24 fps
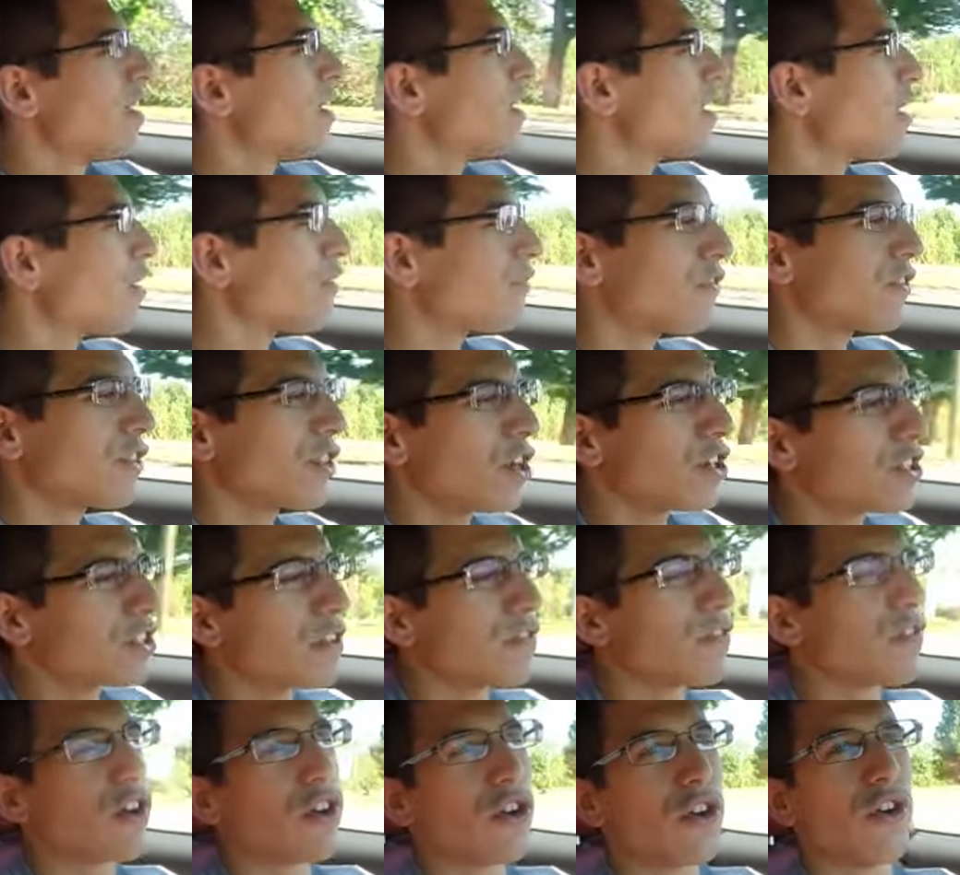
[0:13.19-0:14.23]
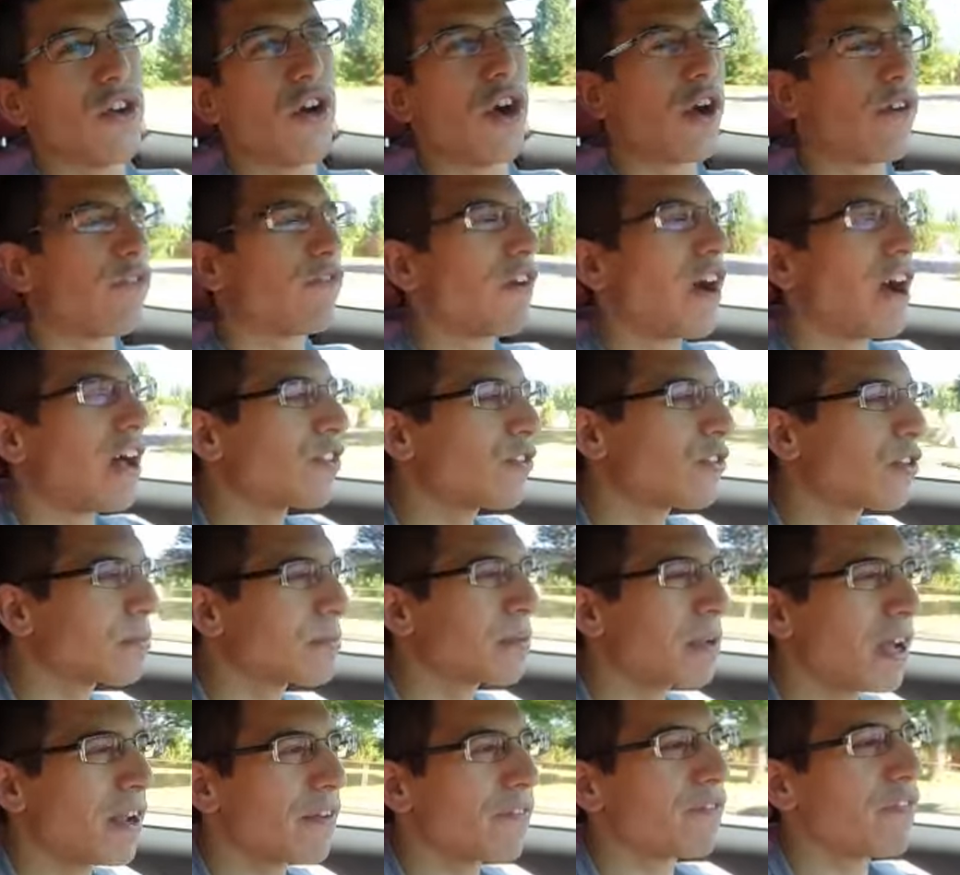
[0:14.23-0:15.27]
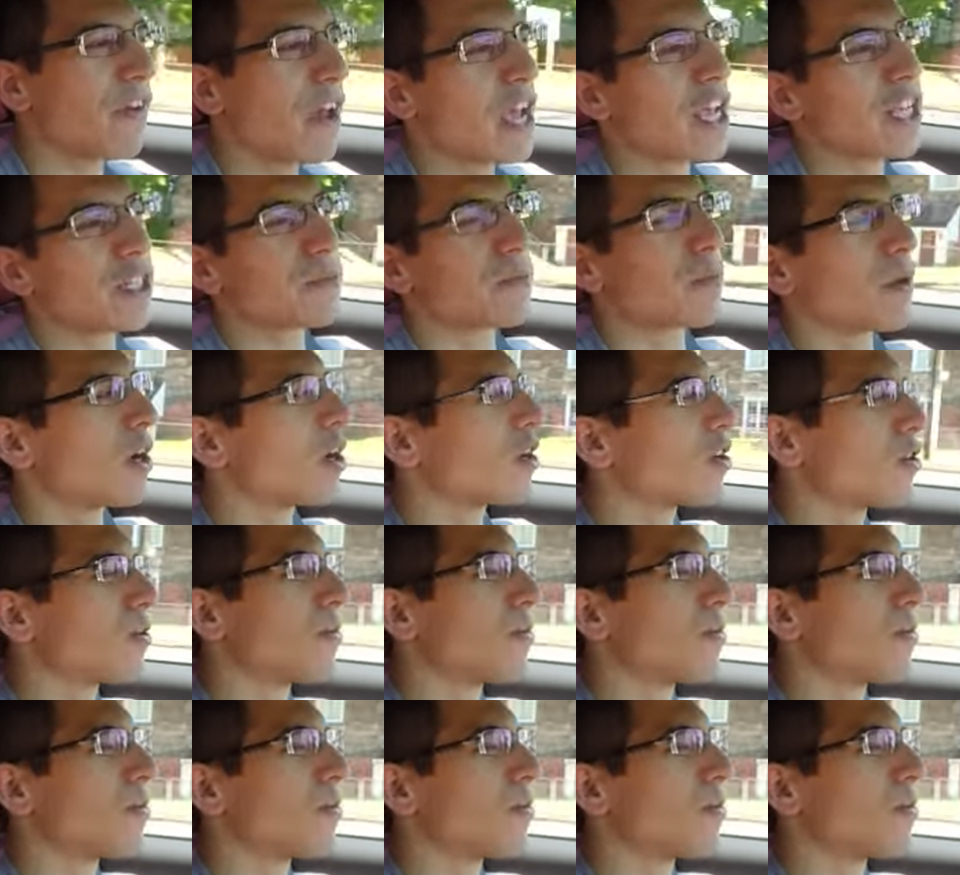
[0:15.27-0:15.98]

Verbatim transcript: Now, for those of you who are following me on Facebook